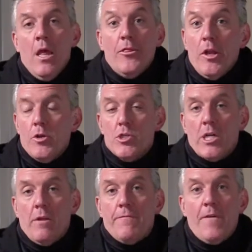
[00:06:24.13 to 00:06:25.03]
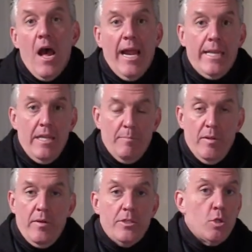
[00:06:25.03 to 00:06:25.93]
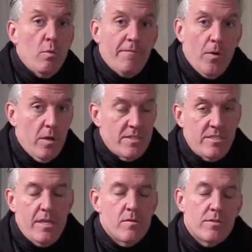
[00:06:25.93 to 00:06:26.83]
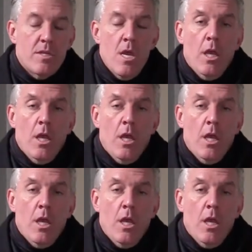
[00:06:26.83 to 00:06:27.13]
There you're gonna find the ability to refer us deals.